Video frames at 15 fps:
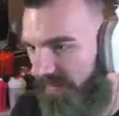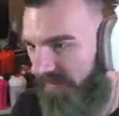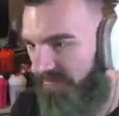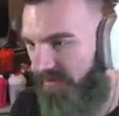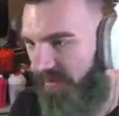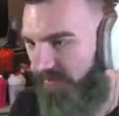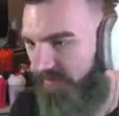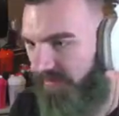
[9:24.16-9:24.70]

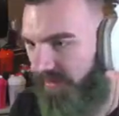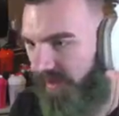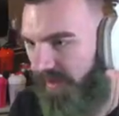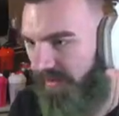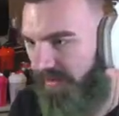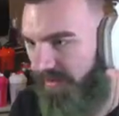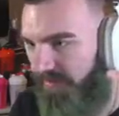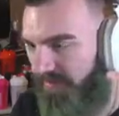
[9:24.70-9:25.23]
jumped,
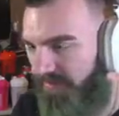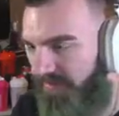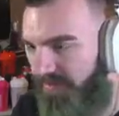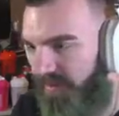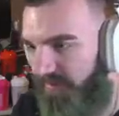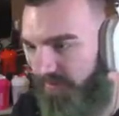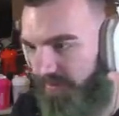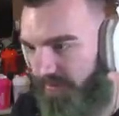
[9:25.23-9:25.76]
and he
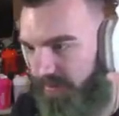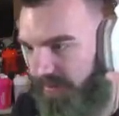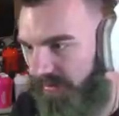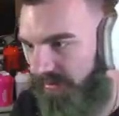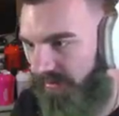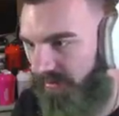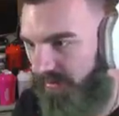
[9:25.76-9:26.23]
jumped over here.